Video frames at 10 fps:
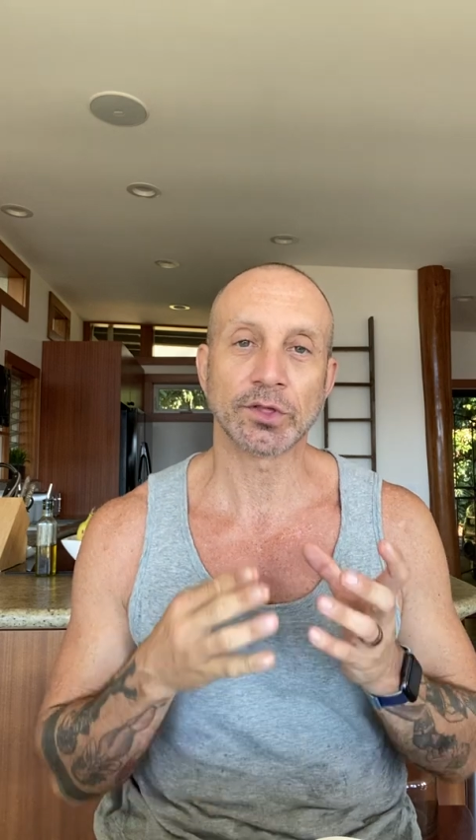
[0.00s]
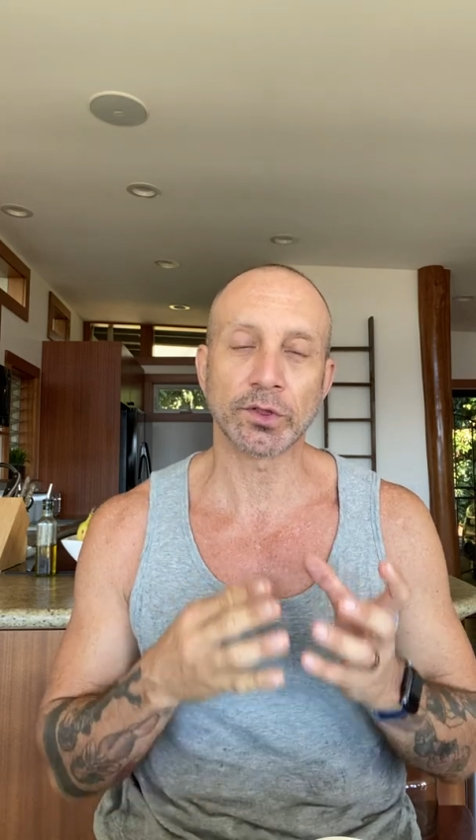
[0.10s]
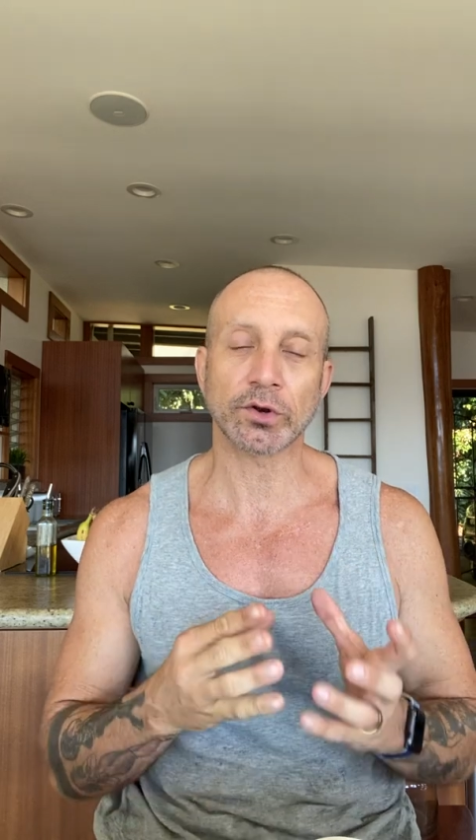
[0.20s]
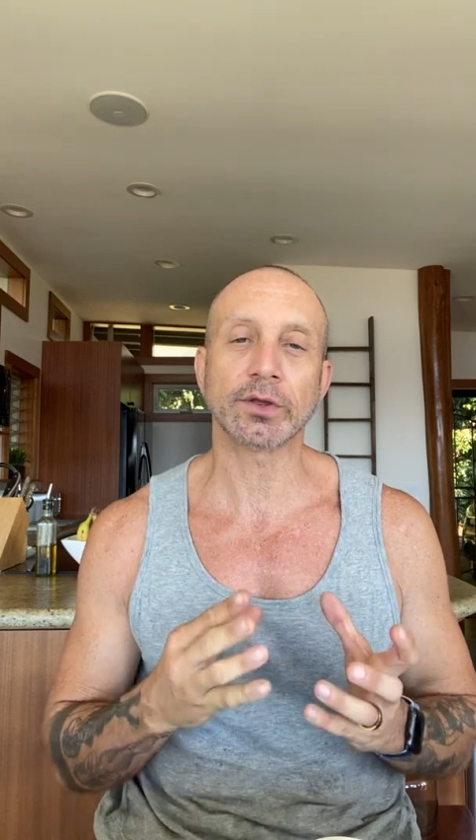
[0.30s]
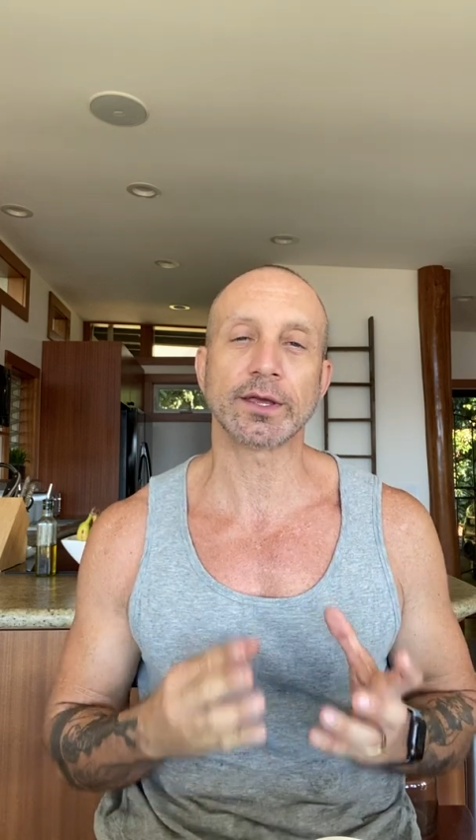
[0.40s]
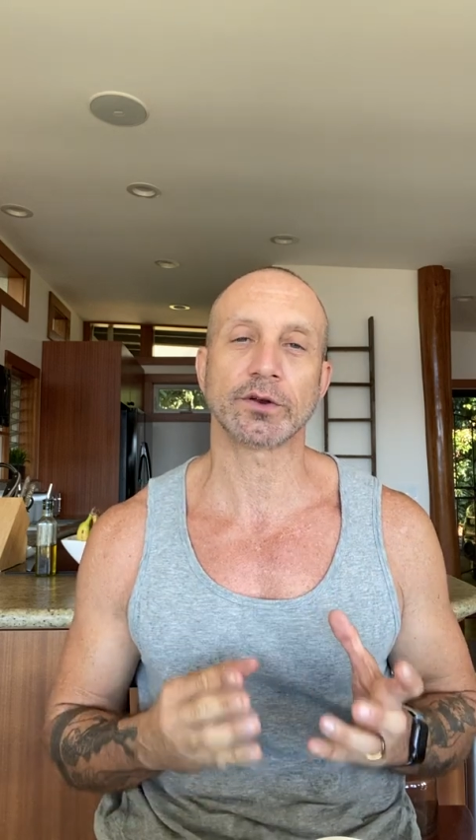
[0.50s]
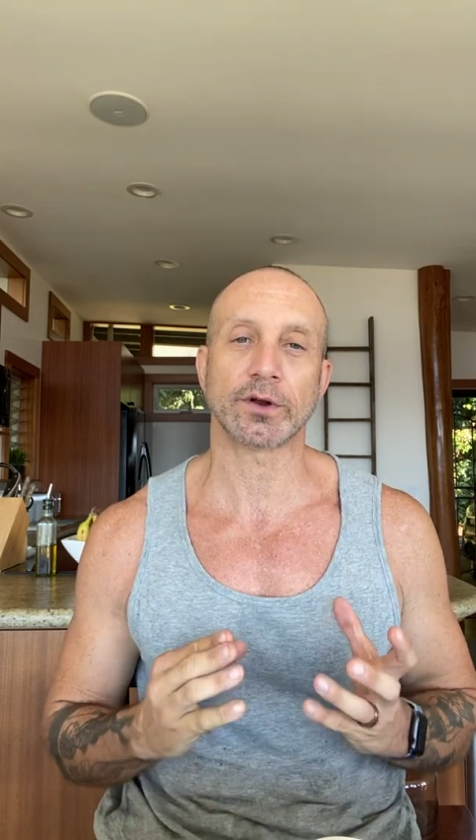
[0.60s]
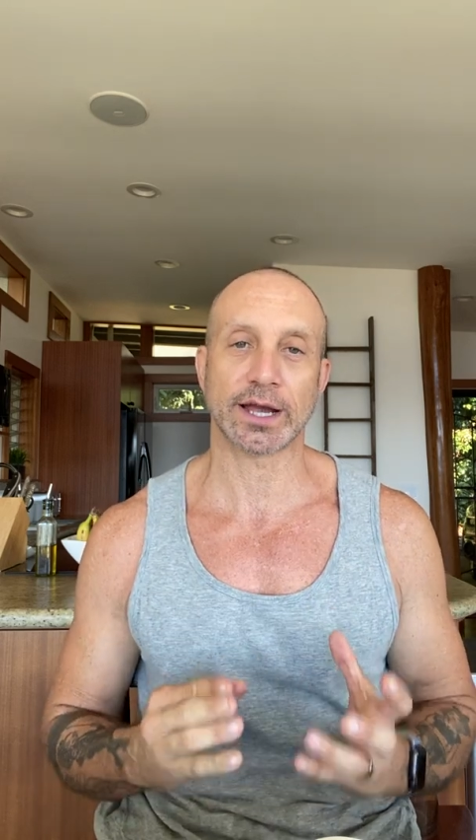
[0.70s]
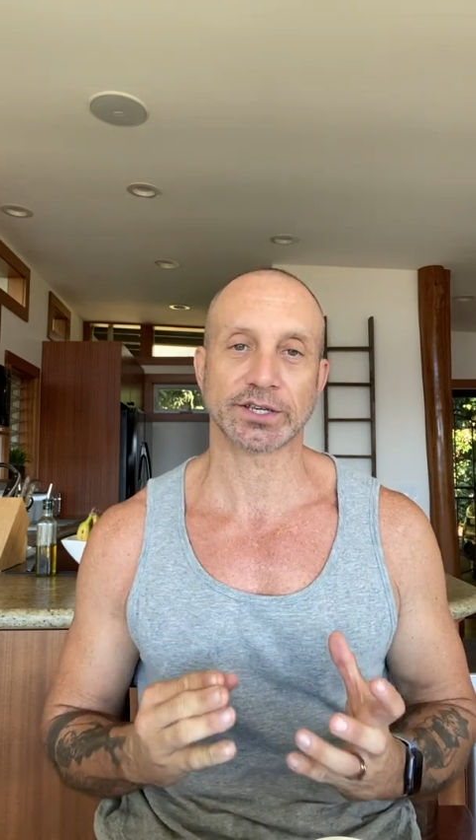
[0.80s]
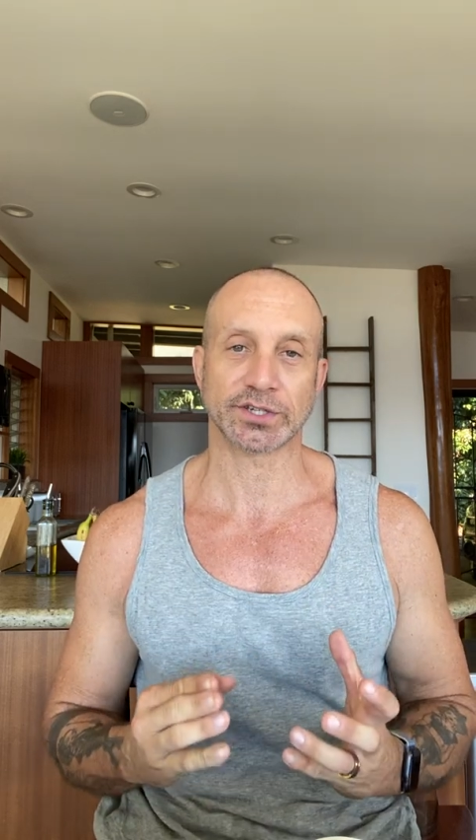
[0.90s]
little
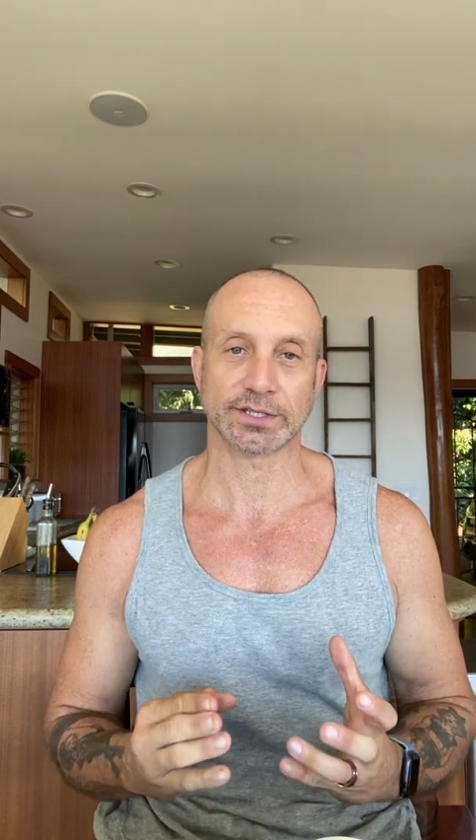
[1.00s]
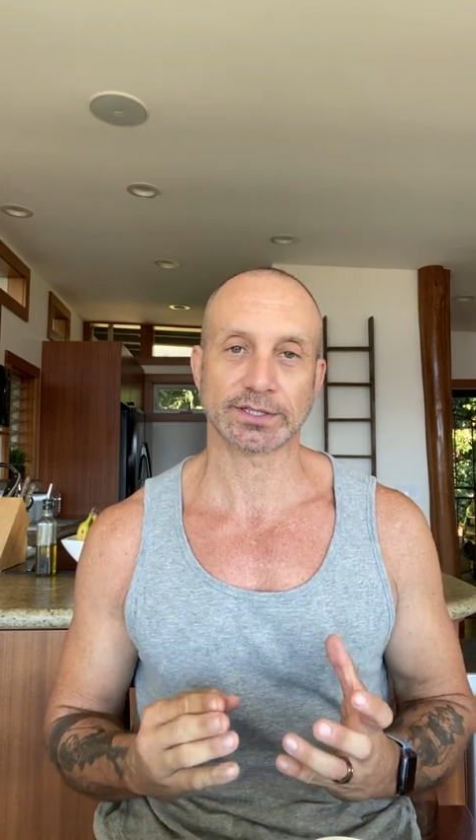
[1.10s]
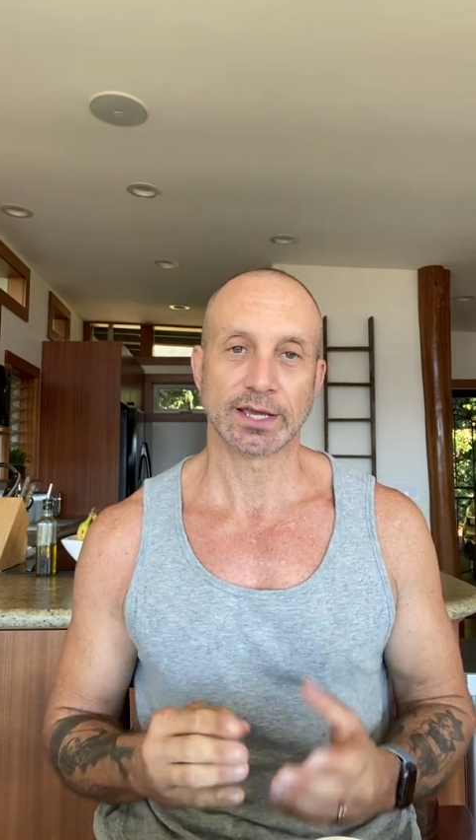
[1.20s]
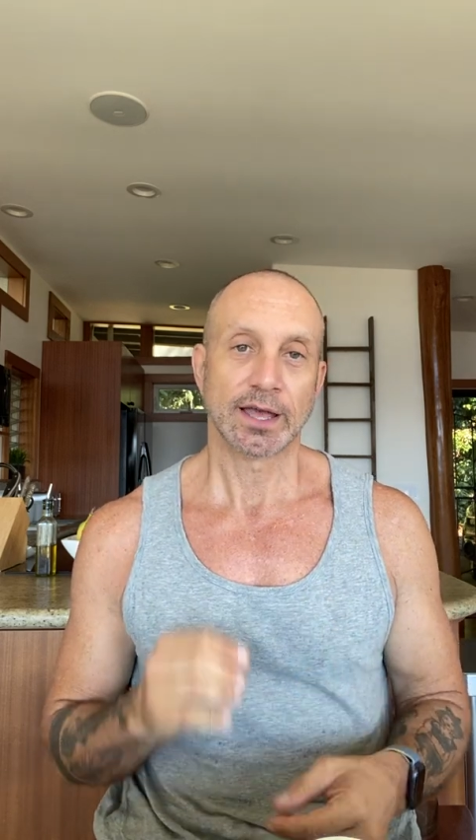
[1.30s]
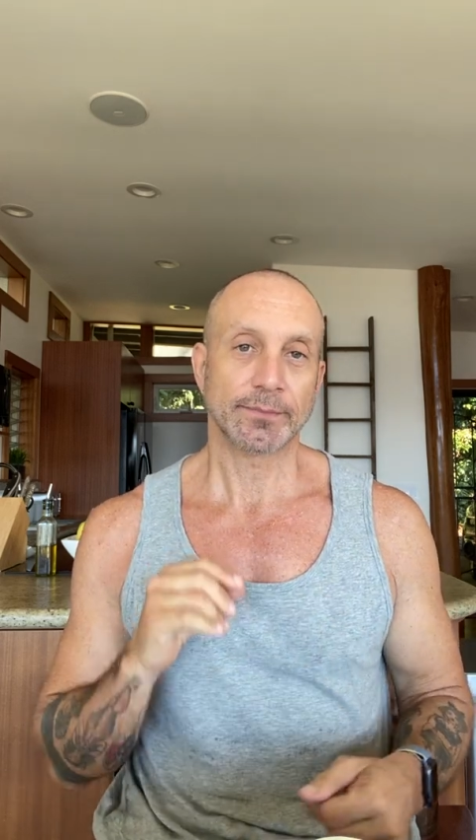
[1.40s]
interactions,